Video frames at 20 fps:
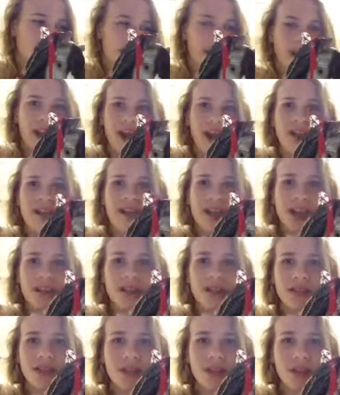And I have an
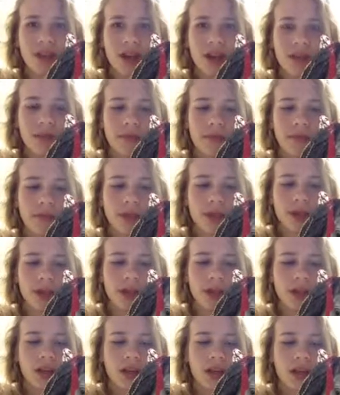Instagram.
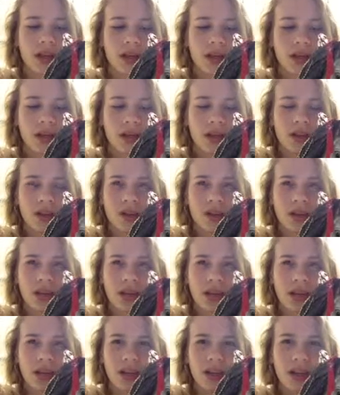Like,
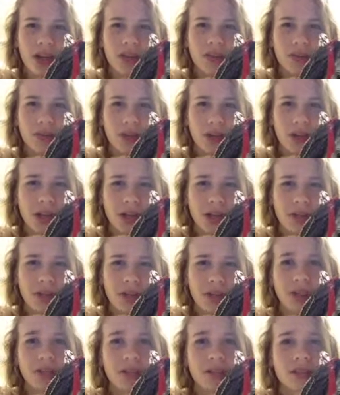wait, I have
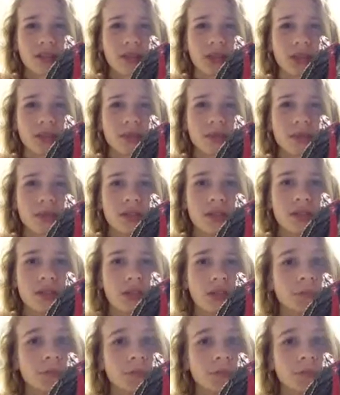23 Instagrams, so